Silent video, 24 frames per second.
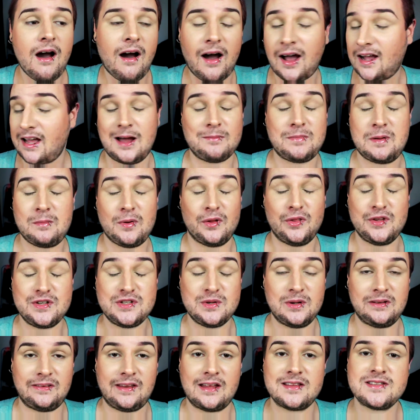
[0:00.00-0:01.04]
I can't be bothered
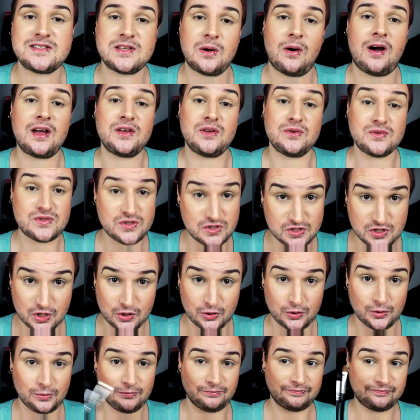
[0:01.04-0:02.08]
doing that, so I use
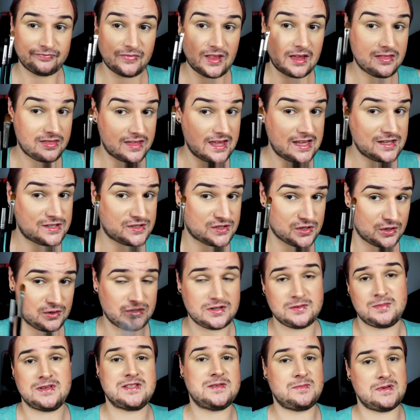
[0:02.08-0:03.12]
2. These 2
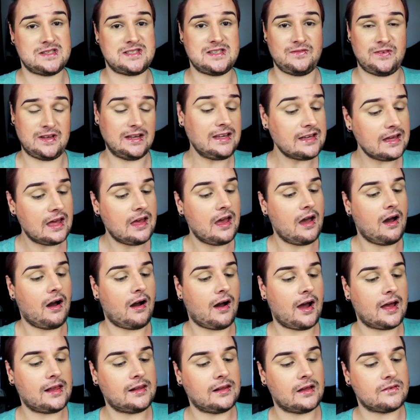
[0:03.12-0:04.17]
to be specific.
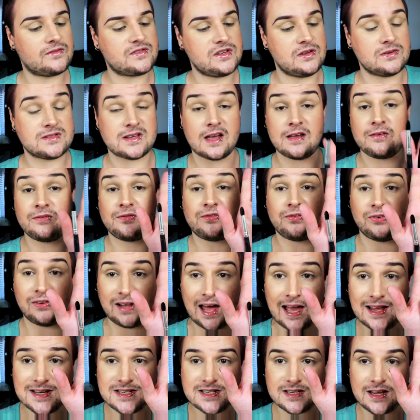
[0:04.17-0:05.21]
I love to use a
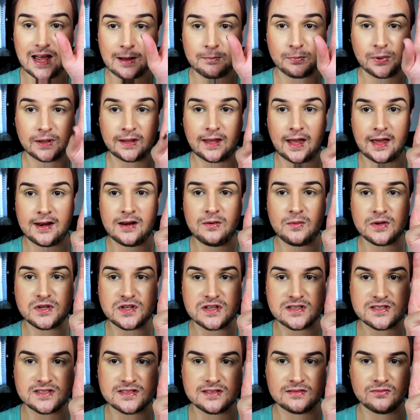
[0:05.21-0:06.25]
flat applicator,
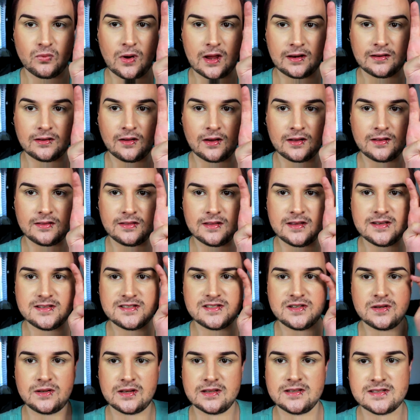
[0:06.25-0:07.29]
which is one like
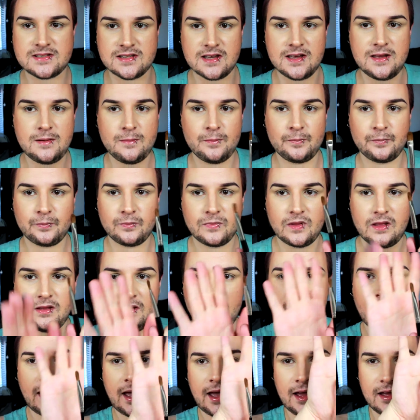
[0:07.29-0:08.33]
this, you can see.
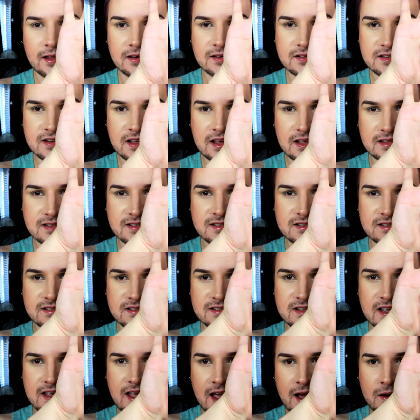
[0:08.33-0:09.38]
And
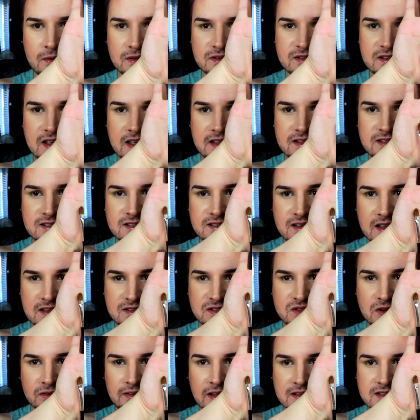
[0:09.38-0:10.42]
see how
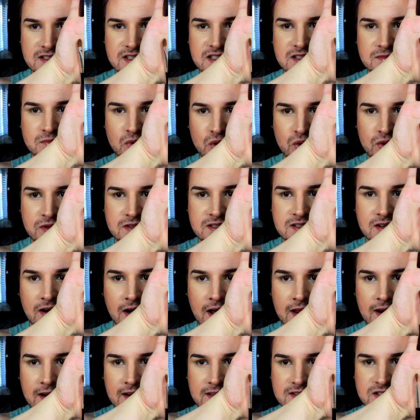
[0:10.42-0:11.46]
it's got that smooth
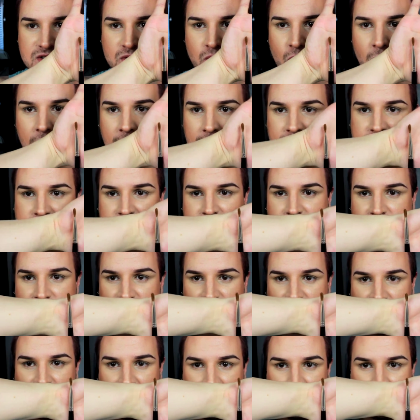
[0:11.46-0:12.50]
side and it's quite
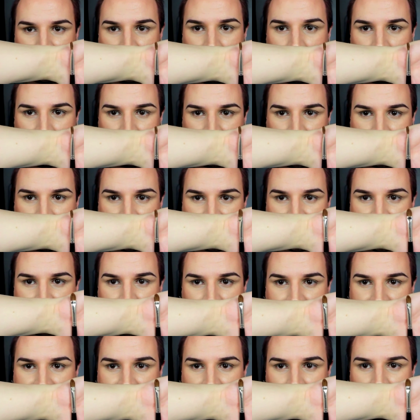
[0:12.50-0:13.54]
thin on the other
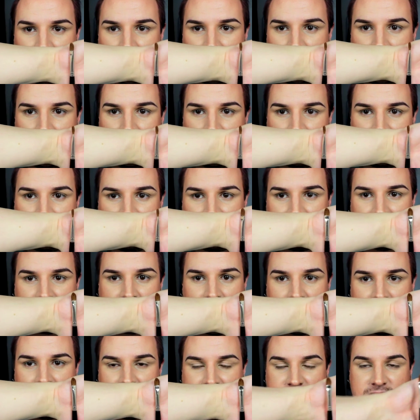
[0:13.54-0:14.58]
side. So
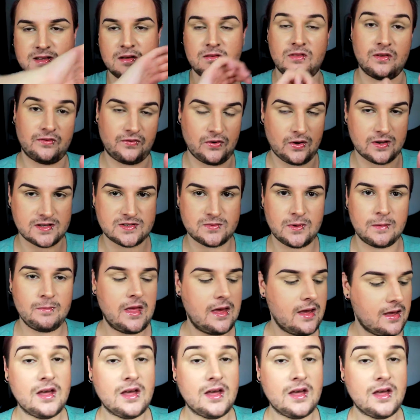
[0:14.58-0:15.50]
that is the first one.